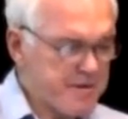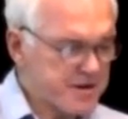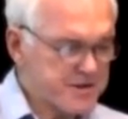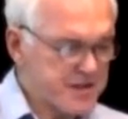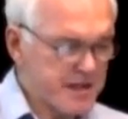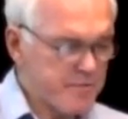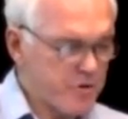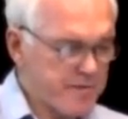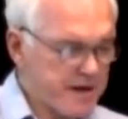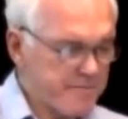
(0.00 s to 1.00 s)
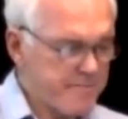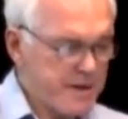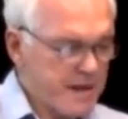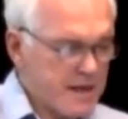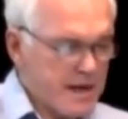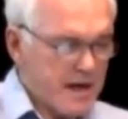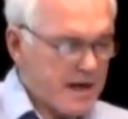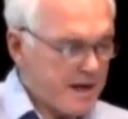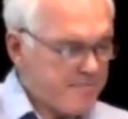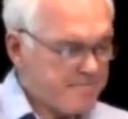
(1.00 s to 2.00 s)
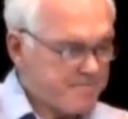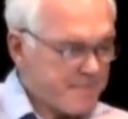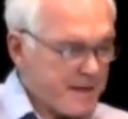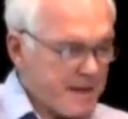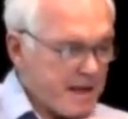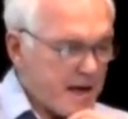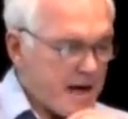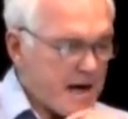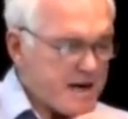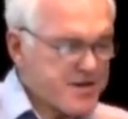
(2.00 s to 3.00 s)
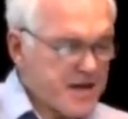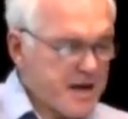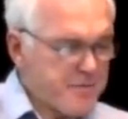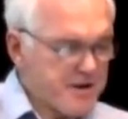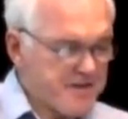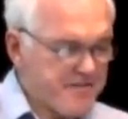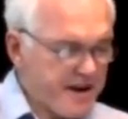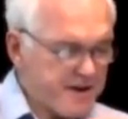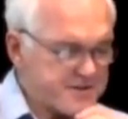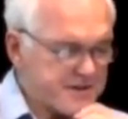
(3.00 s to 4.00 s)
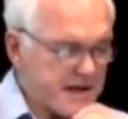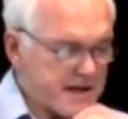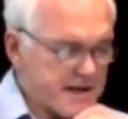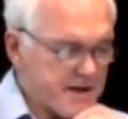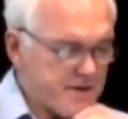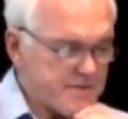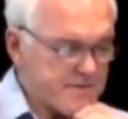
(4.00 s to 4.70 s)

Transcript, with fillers: him. I'm not going to say any more about him. I think he really fails. I